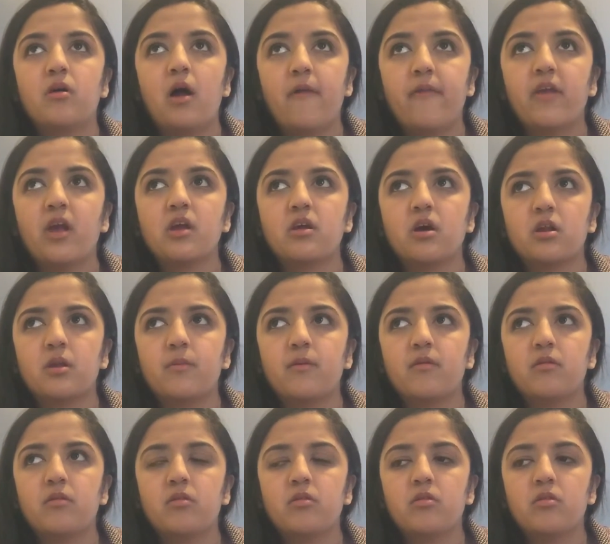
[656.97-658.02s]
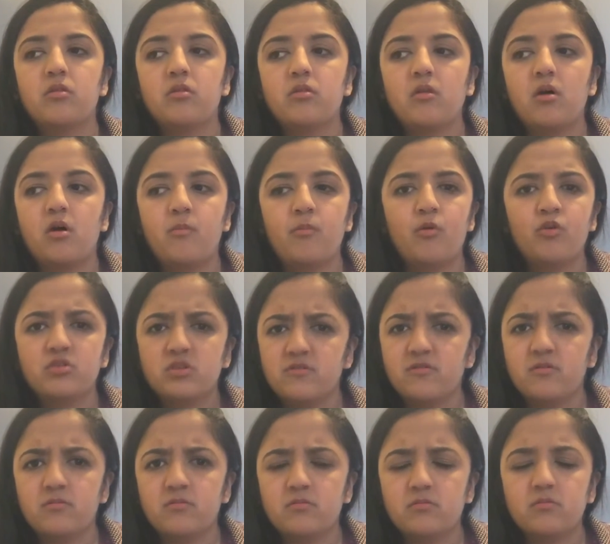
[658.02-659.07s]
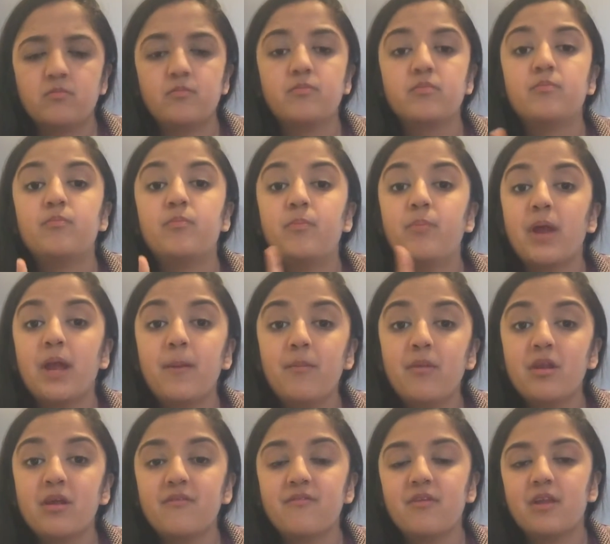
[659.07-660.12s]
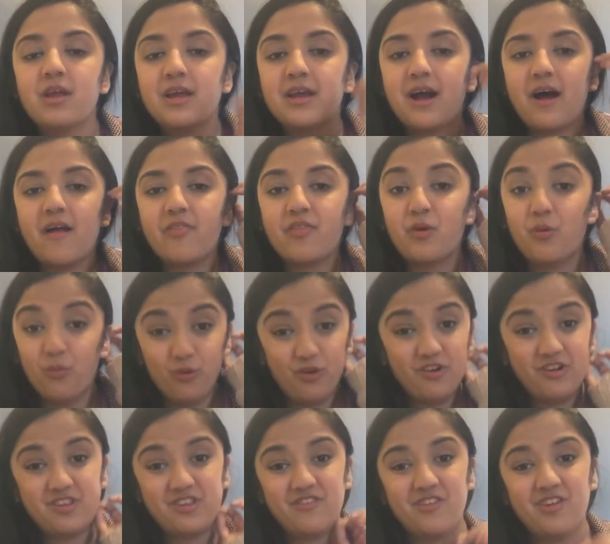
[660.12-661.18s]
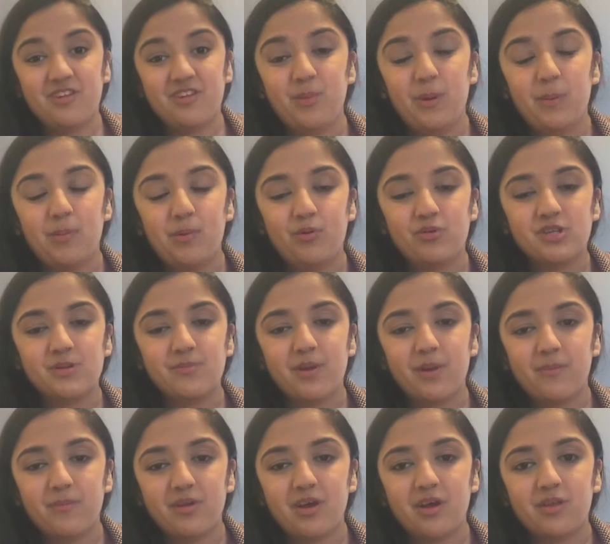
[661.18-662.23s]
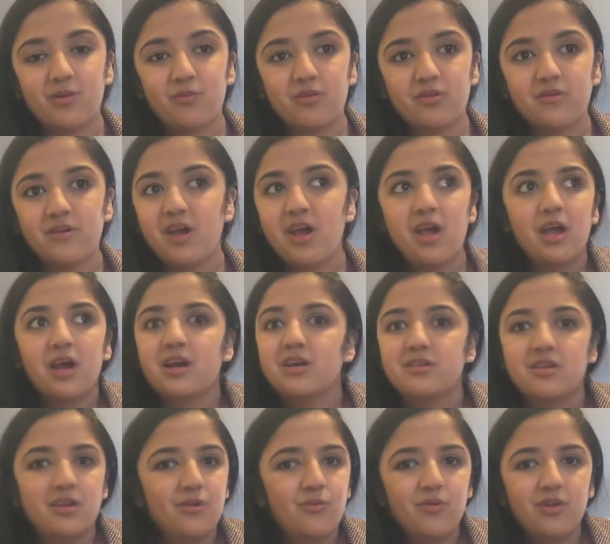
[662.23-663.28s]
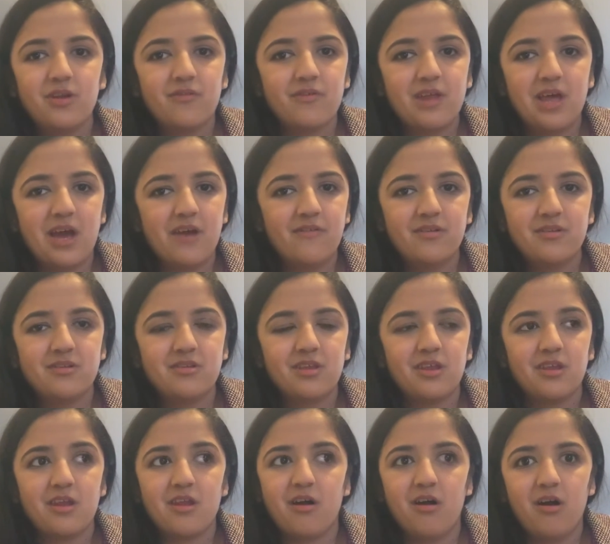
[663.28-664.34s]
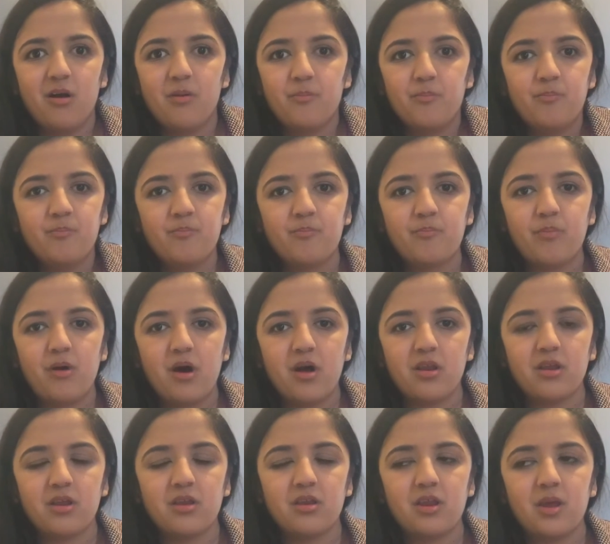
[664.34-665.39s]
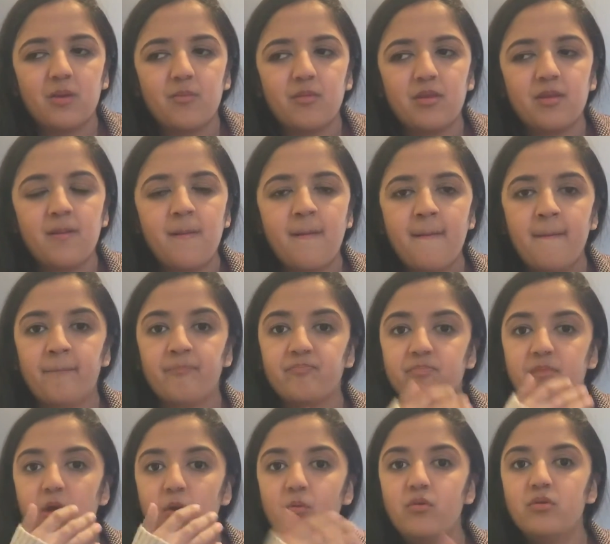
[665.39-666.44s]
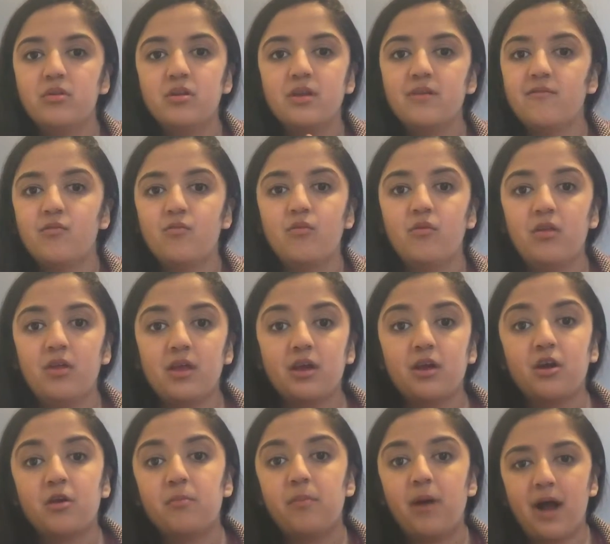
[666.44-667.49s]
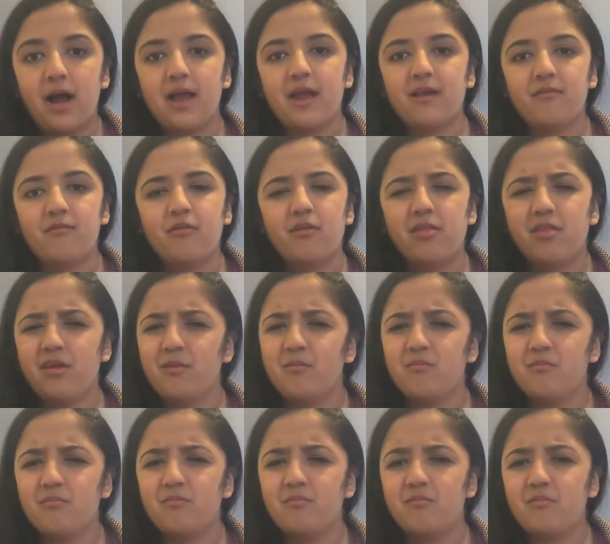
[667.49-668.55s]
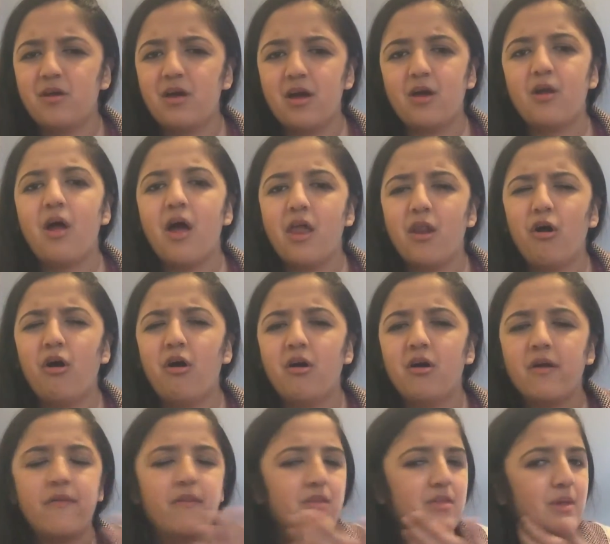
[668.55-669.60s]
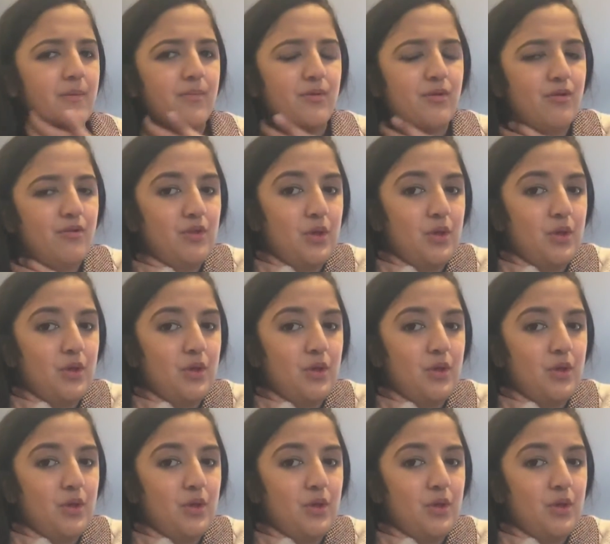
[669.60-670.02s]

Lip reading: I think I talked about most of them. Bayman, I feel like got the worst of people who did Bayman got the worst of it because they didn't really even have a scene at all. Bonnie and Damon, there wasn't even really a goodbye for them at all in this episode.